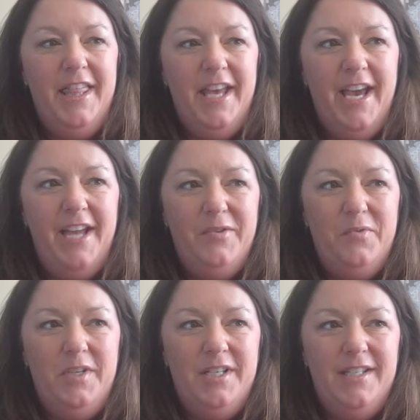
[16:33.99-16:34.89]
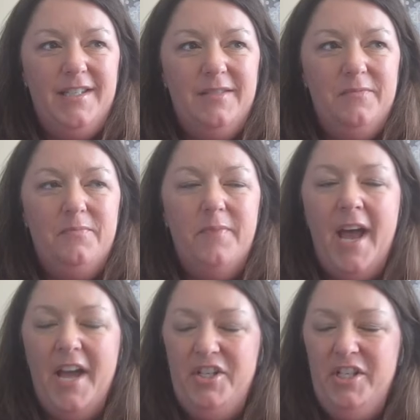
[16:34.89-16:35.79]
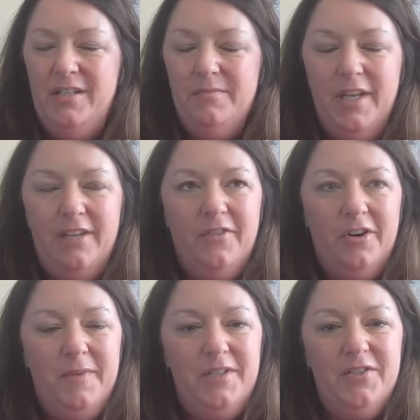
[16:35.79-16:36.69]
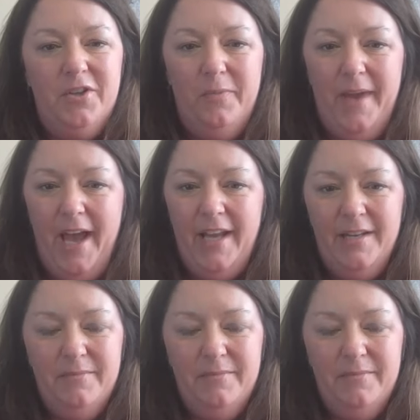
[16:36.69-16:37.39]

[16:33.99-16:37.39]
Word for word: that was bashing pig farming so bad.